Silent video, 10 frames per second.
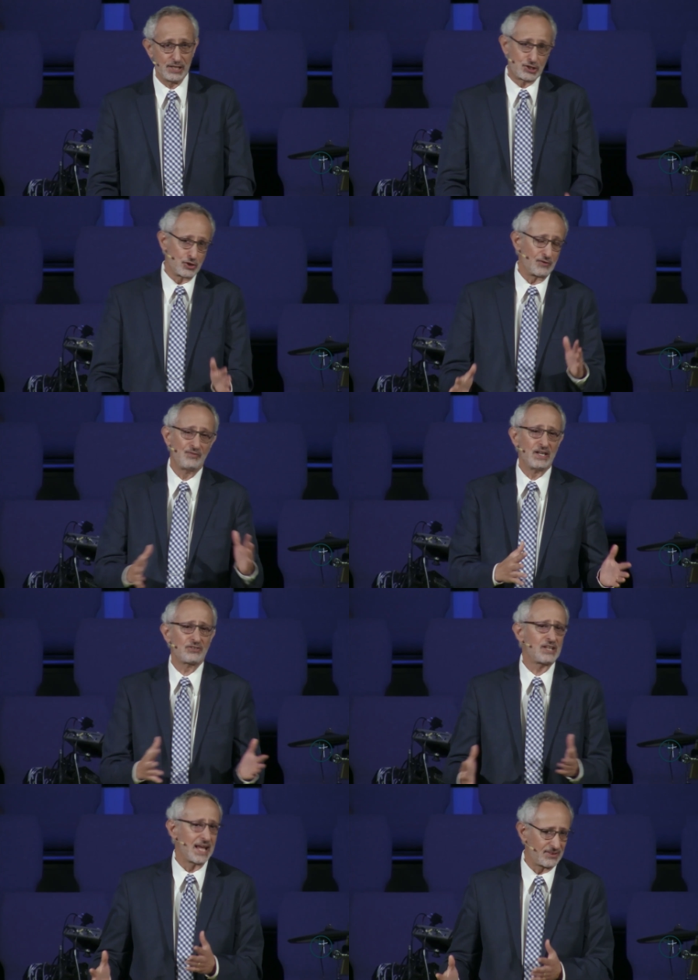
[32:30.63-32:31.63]
it sure
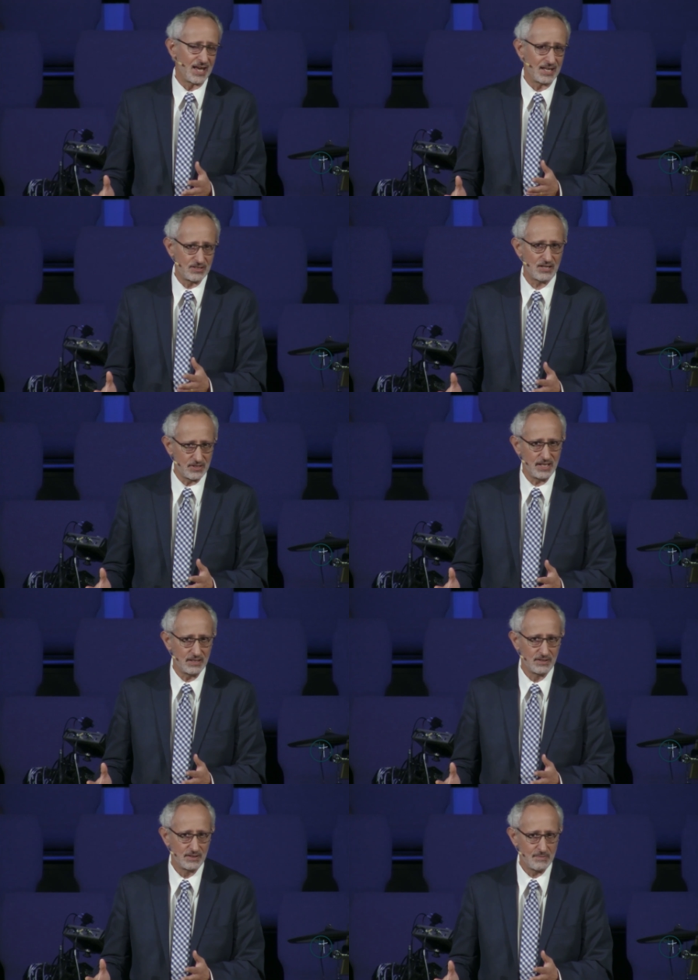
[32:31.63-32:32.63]
feels like that, doesn't
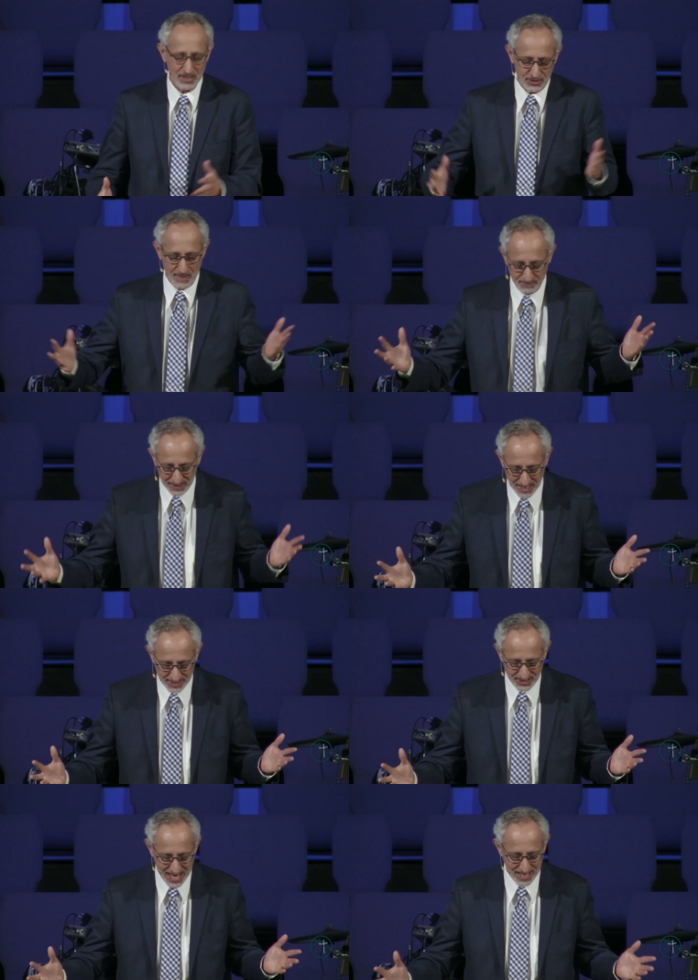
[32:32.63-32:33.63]
it? I mean, something
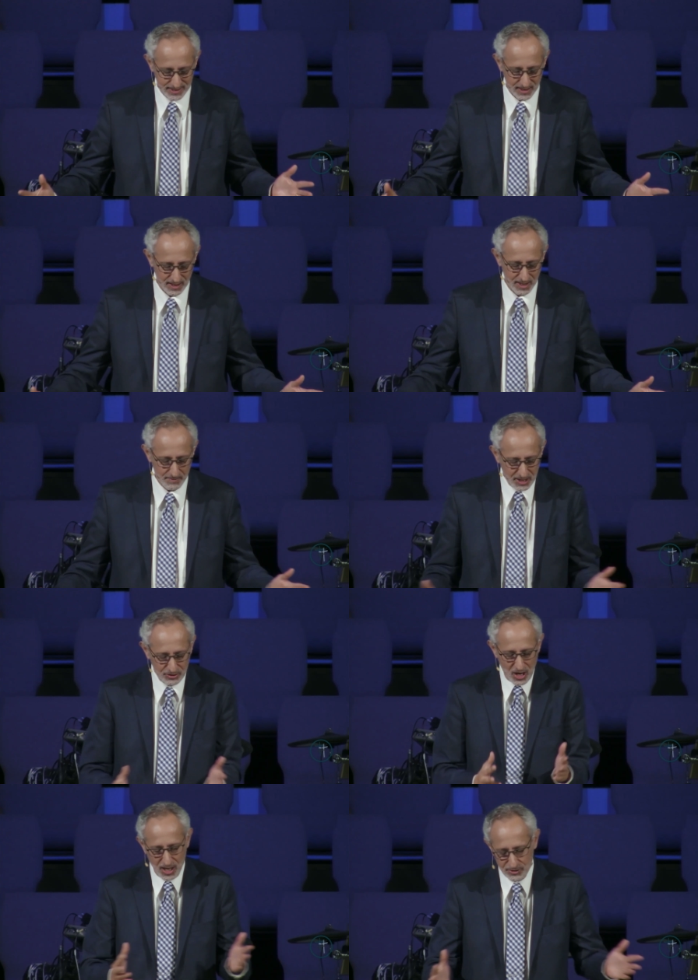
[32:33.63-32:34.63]
like that,
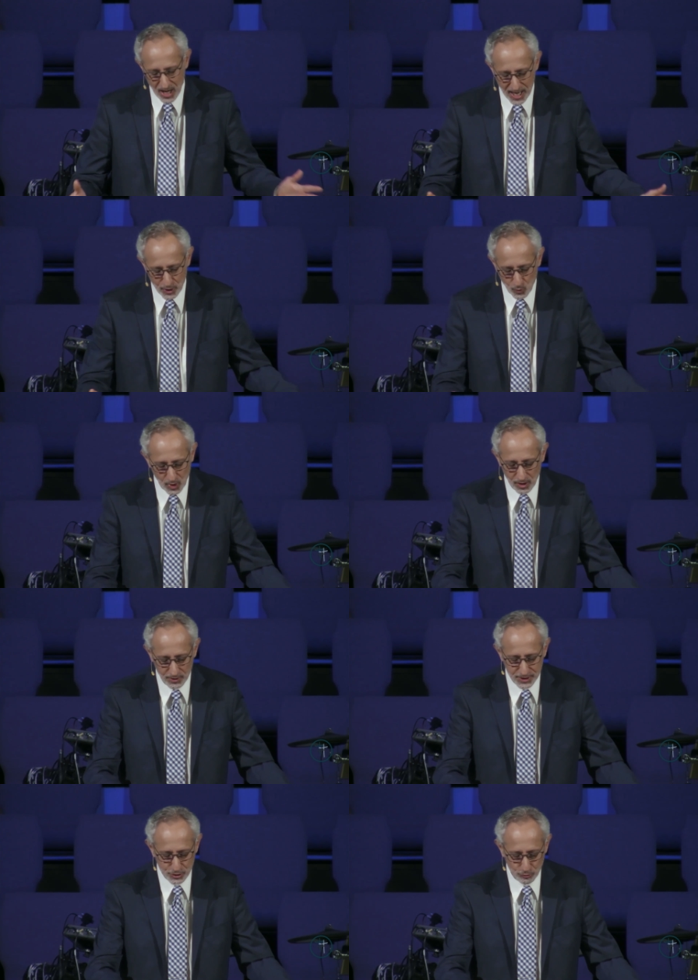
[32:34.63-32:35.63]
because our entire
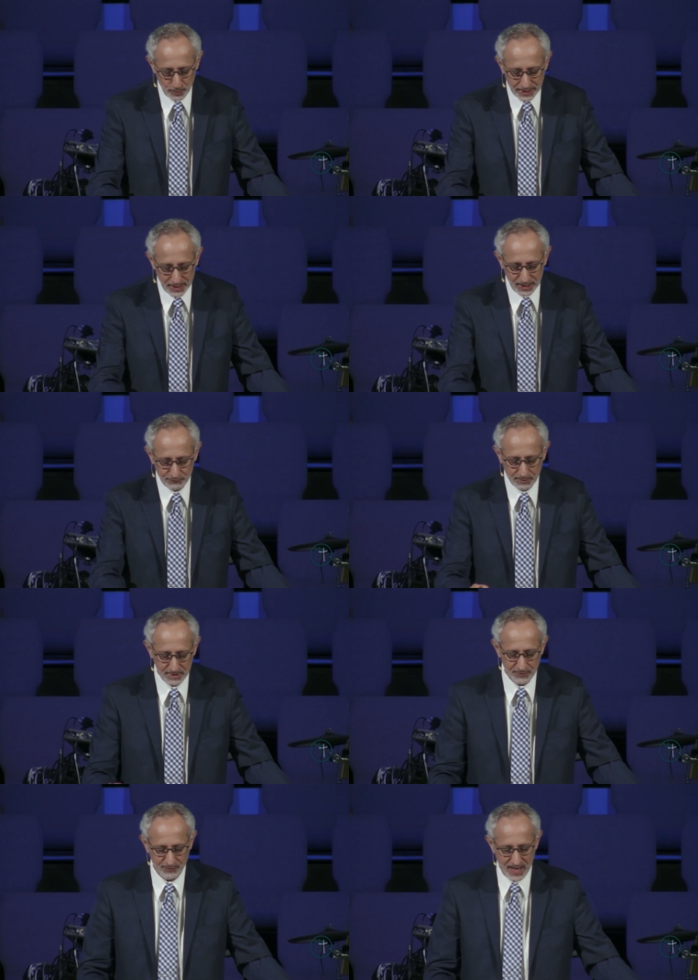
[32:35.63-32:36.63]
world is reeling
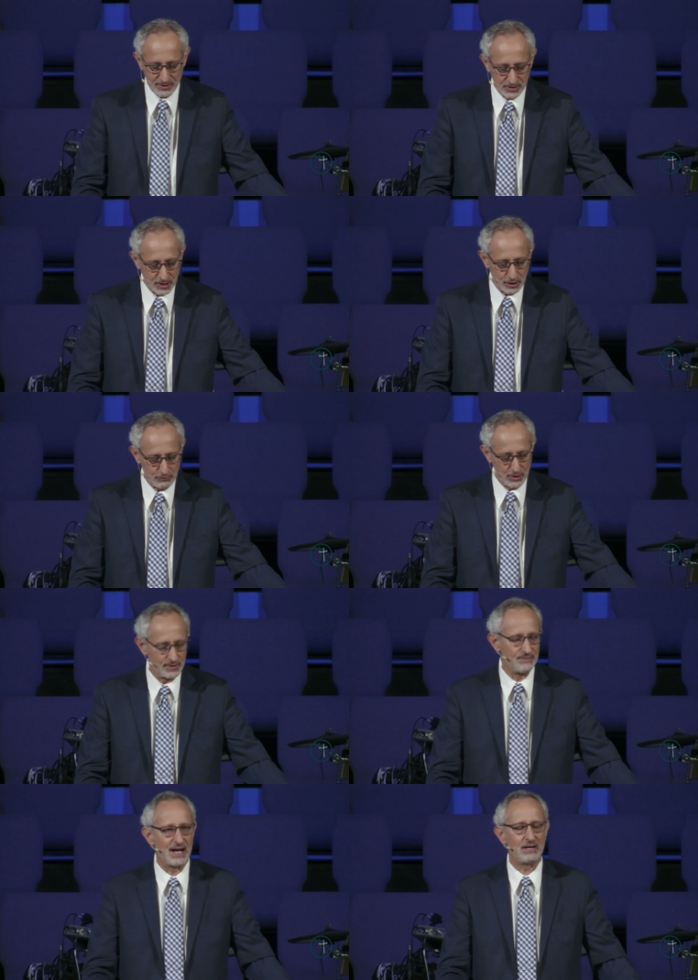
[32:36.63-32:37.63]
from the effects of the
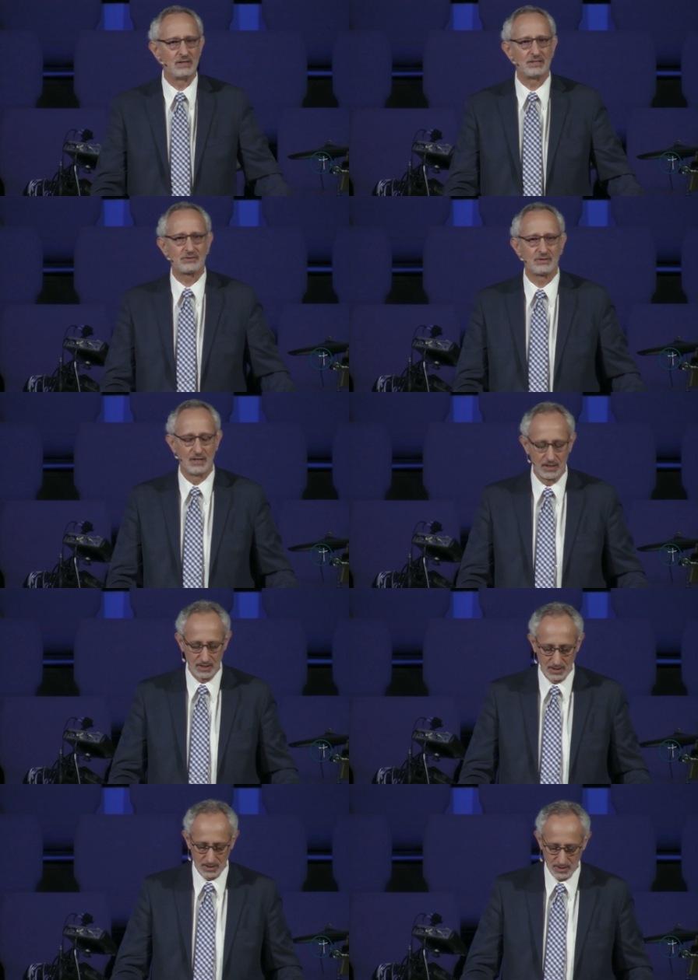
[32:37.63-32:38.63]
coronavirus.
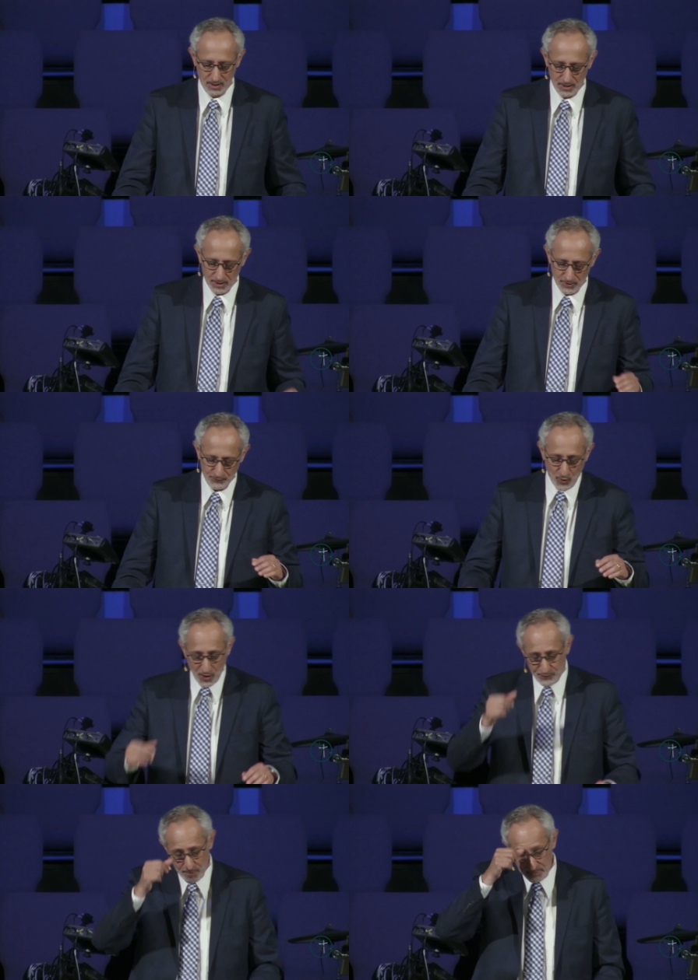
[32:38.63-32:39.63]

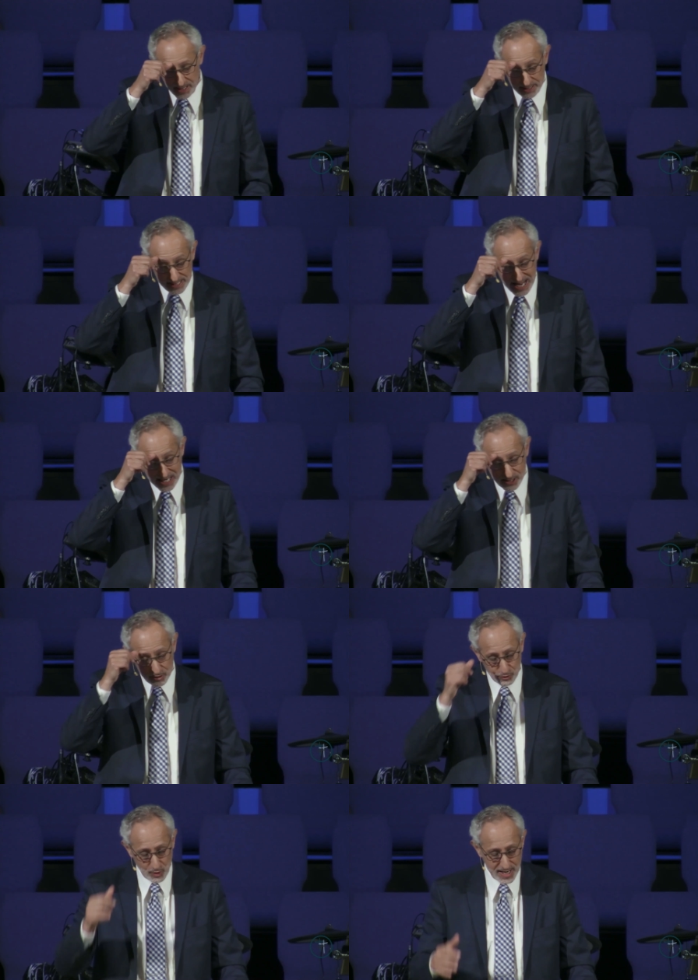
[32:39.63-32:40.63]
Far from being a
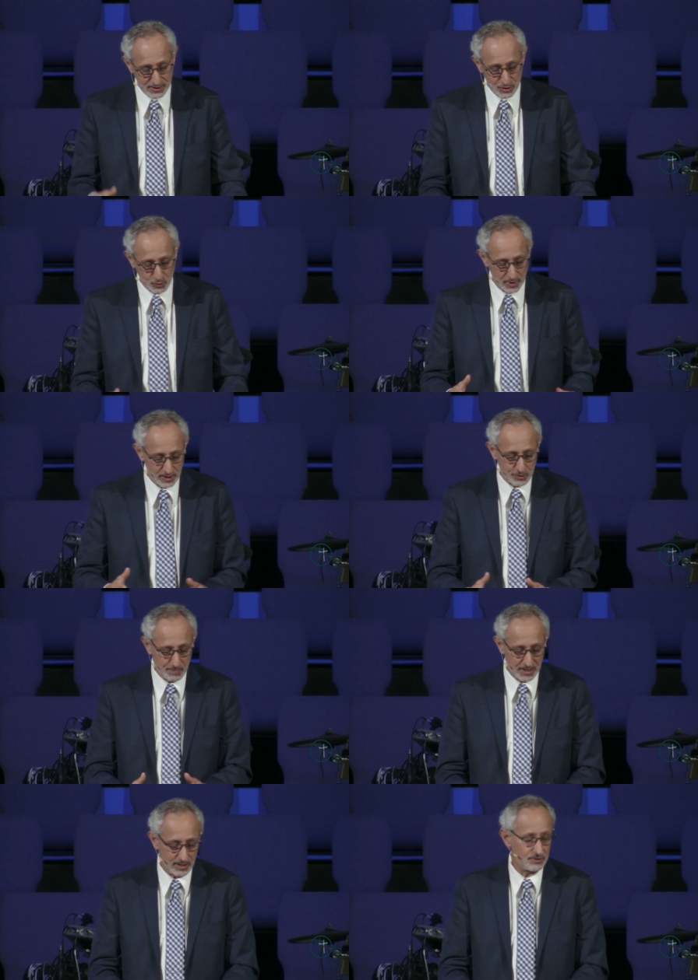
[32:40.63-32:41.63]
national crisis, we're
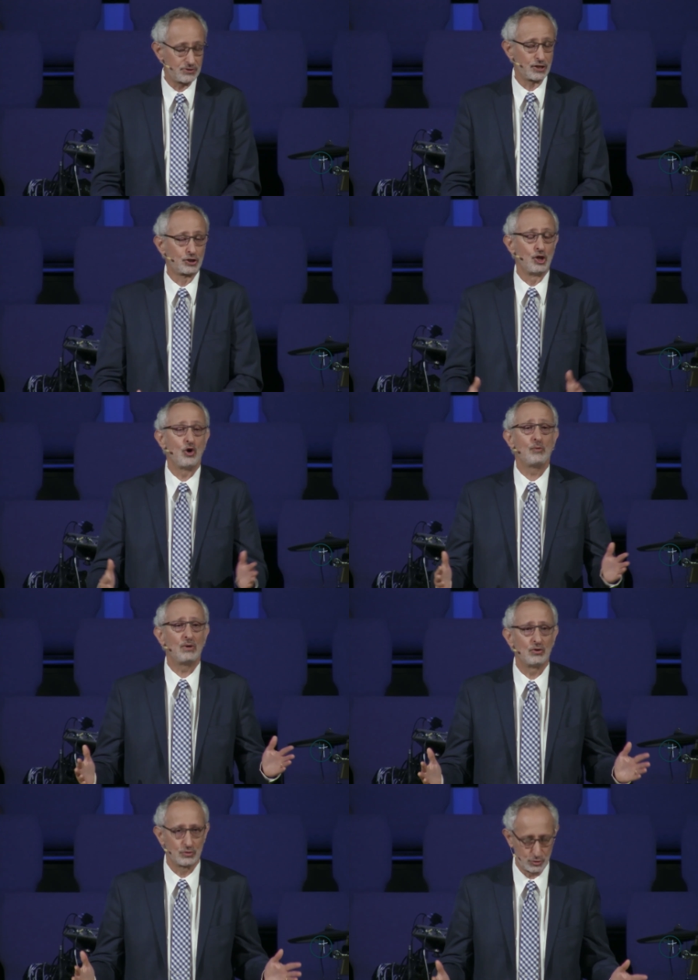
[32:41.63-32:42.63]
experiencing a
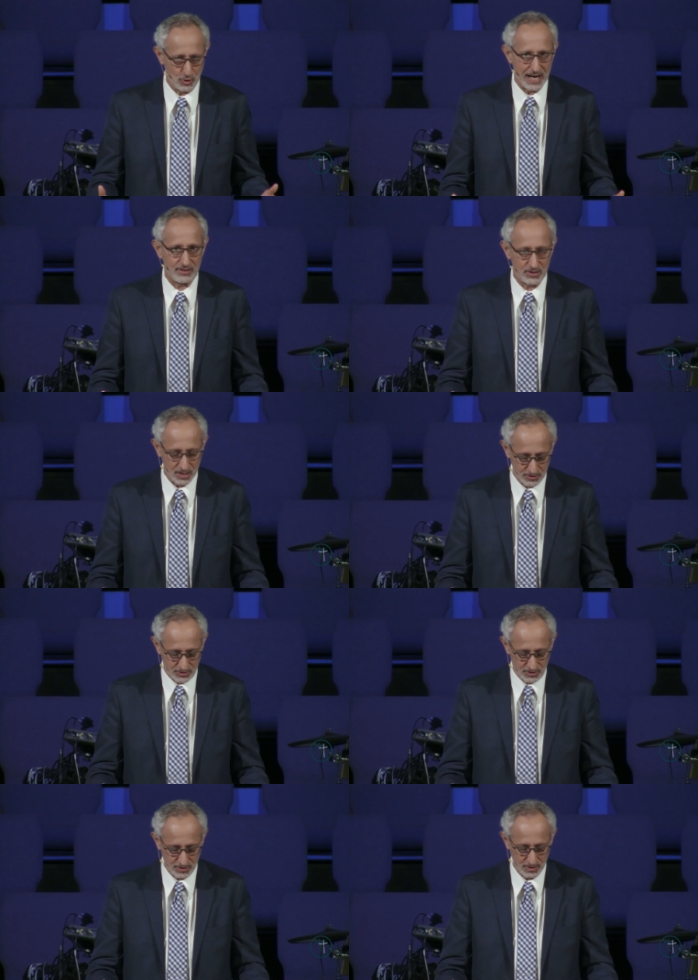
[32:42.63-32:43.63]
global
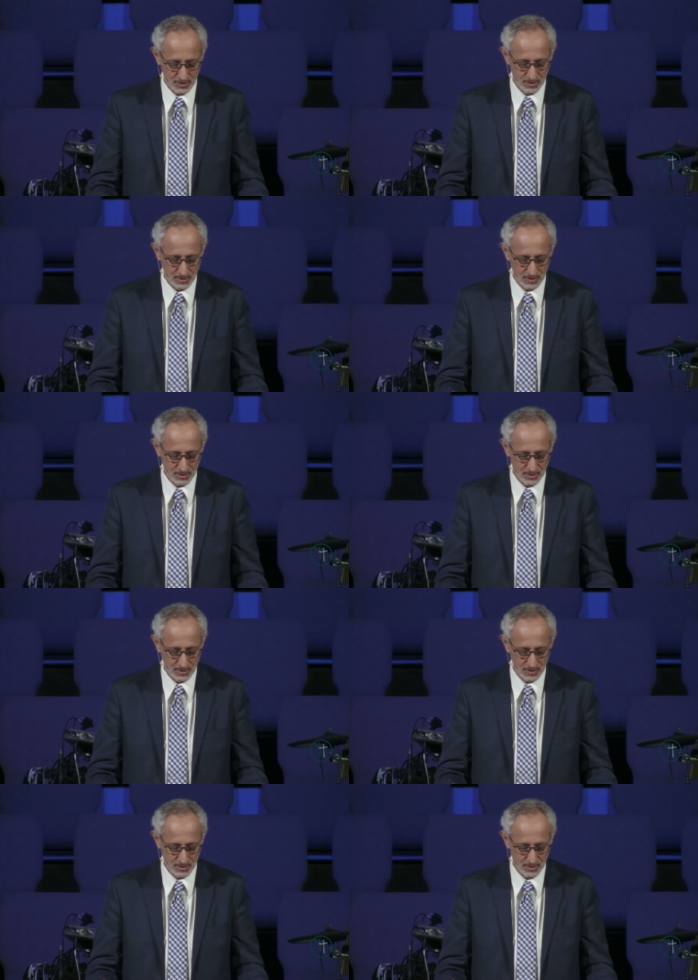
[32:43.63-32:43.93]
crisis